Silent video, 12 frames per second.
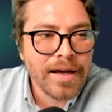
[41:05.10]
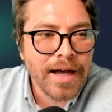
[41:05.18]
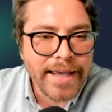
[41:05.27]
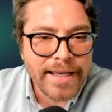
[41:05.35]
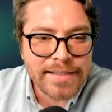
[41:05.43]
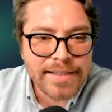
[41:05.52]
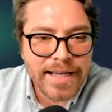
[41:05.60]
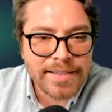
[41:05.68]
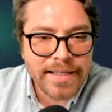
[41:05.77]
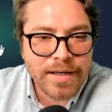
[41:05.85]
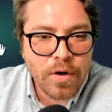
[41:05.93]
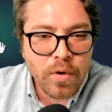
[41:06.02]
I guess
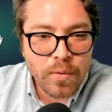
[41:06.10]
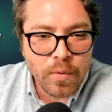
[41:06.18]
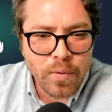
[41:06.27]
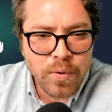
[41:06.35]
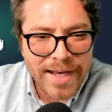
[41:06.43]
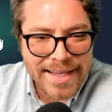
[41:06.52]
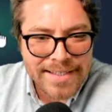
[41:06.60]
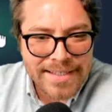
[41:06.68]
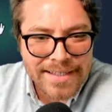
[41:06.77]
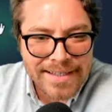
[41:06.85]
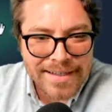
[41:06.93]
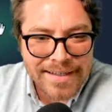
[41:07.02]
that's... Oh,
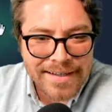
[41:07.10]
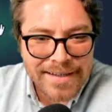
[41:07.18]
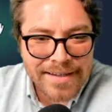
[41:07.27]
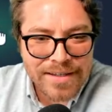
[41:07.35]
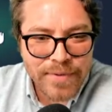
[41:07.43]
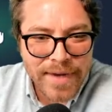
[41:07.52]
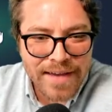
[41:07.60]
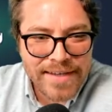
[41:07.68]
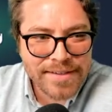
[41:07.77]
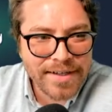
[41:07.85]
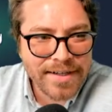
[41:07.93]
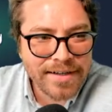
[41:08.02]
what? Did we have
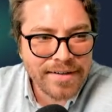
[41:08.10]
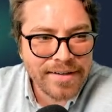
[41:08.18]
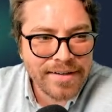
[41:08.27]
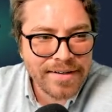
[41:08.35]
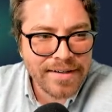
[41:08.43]
these on a...